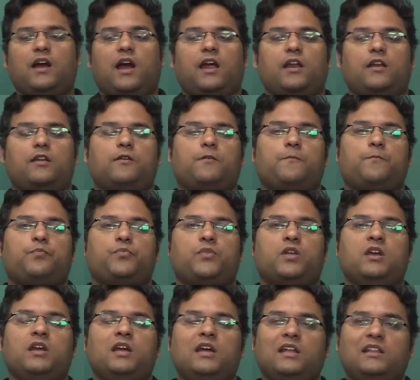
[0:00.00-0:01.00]
kind.
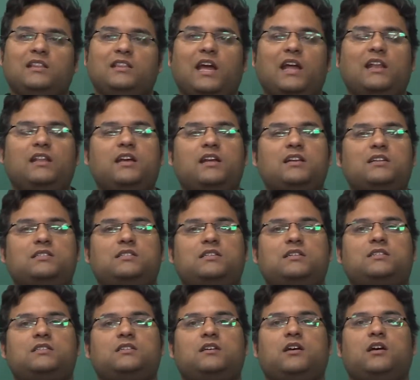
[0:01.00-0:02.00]
Then there is
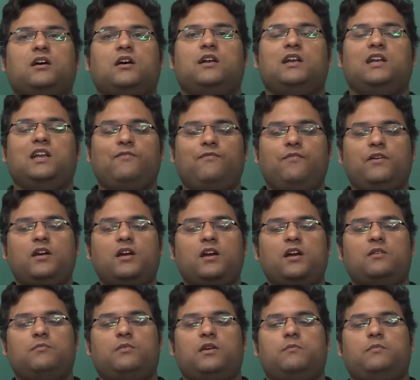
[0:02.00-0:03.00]
this
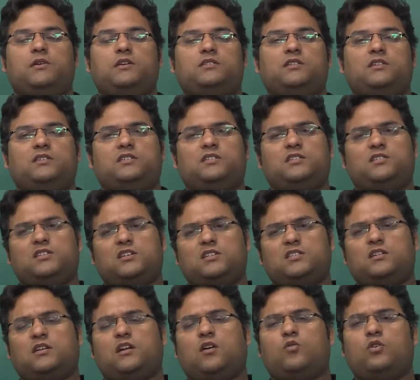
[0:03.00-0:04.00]
difficult babies. It's
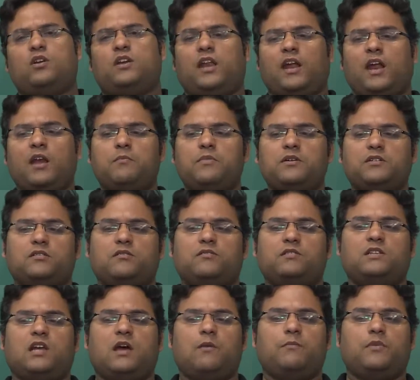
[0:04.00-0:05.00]
just around 10% of the
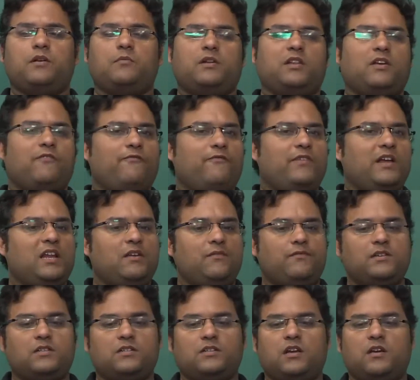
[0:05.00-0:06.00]
sample, but they're very
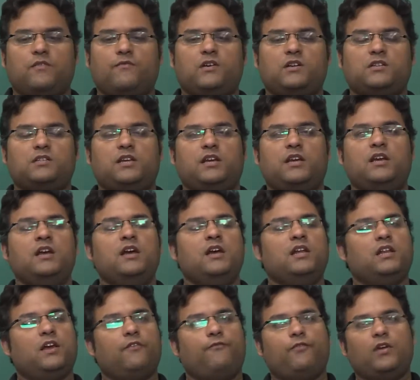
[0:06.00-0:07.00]
fussy,
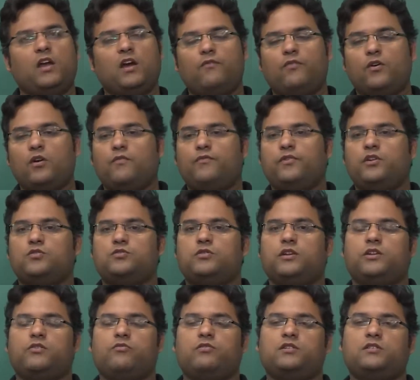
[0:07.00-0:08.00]
they're fearful of new
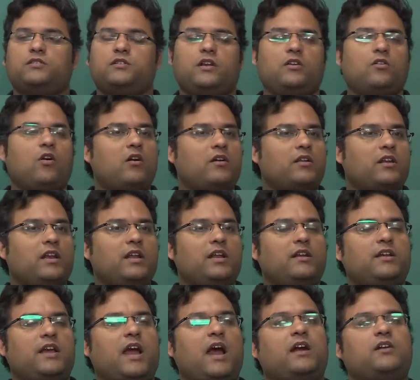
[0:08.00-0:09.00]
situations, they'll not really
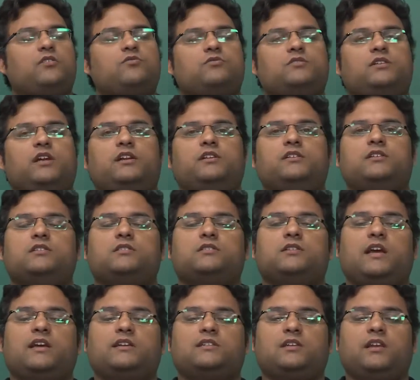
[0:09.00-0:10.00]
react to strangers
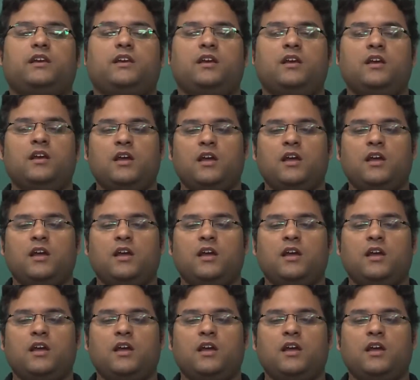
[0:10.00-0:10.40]
nicely,